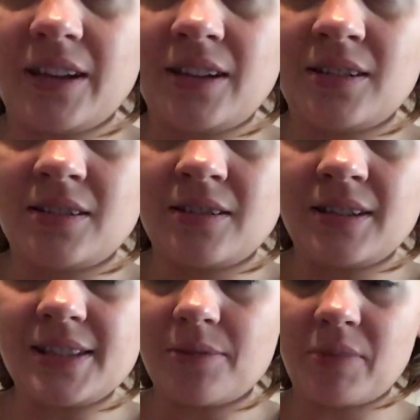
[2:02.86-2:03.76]
that.
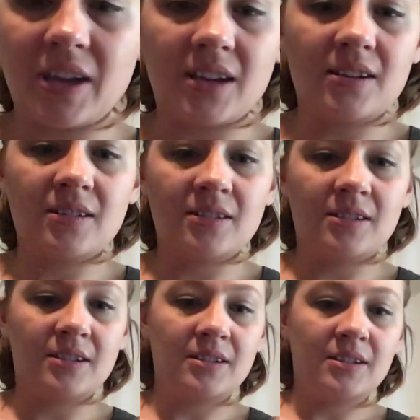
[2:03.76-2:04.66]
That's not bad.
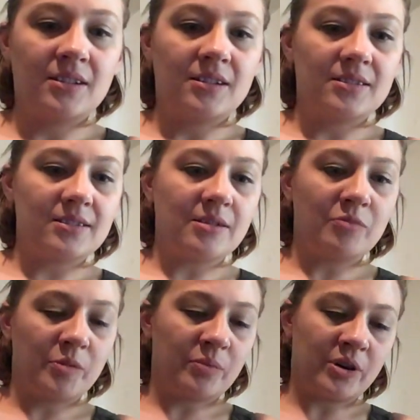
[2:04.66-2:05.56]
It's a
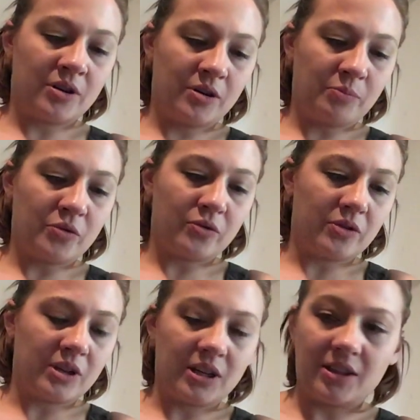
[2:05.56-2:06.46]
lot more
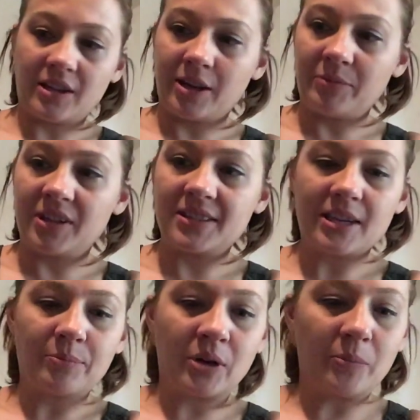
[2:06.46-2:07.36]
purple than I thought, but
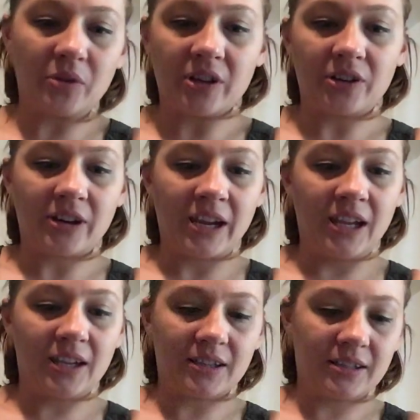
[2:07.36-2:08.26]
it's not purple on your
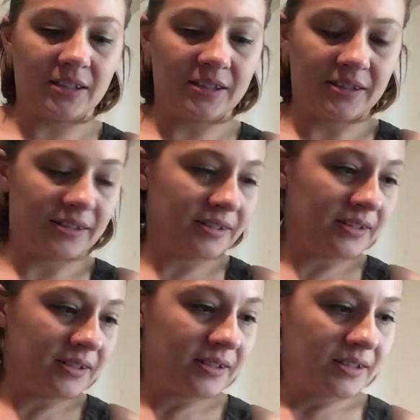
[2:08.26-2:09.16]
hand.
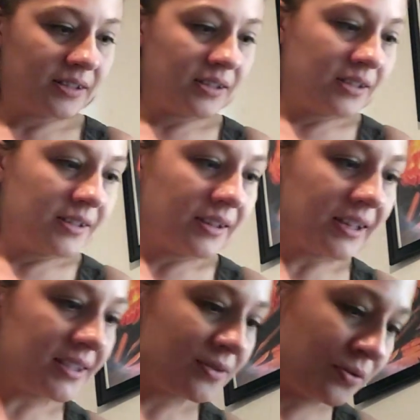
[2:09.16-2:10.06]

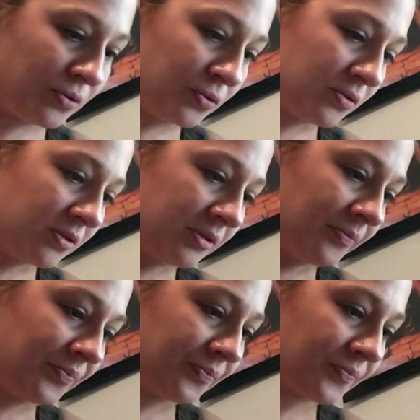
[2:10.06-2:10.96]
That's
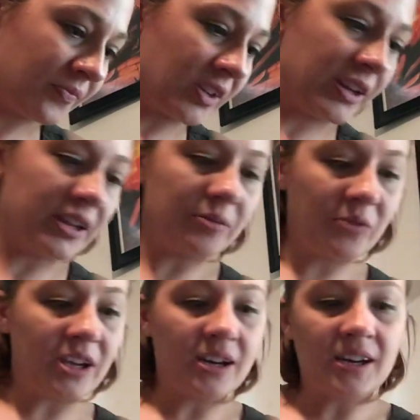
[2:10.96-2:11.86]
cool. And
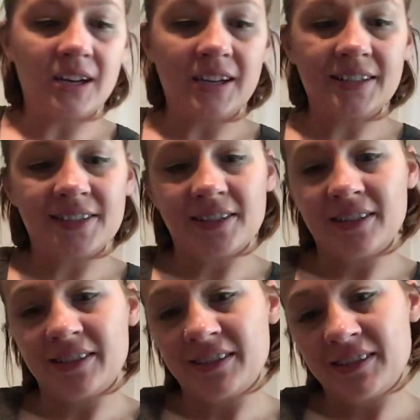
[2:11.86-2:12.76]
then we got
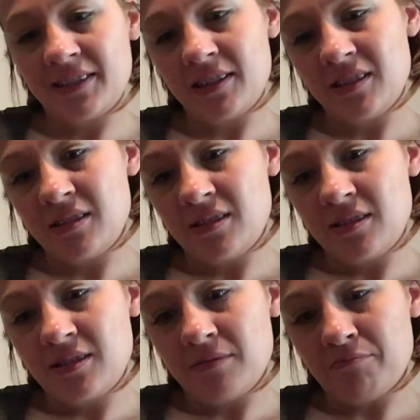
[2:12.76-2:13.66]

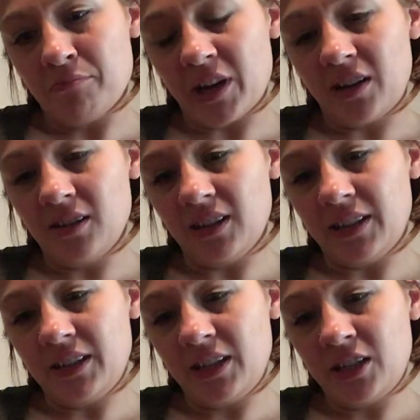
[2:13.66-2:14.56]
Butter
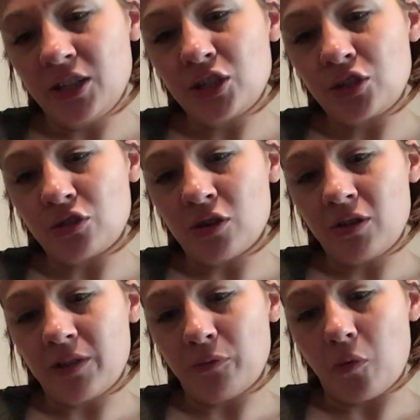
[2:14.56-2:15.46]
London
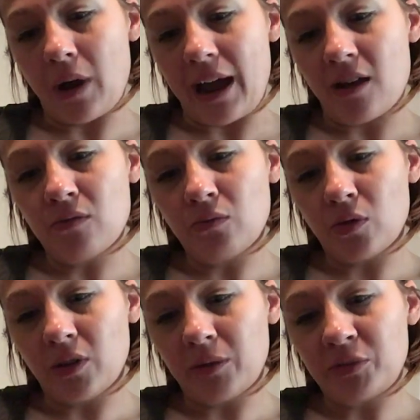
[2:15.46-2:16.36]
Stroke of Wow
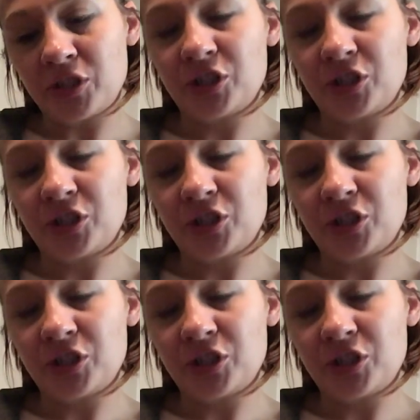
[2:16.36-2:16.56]
Roll-On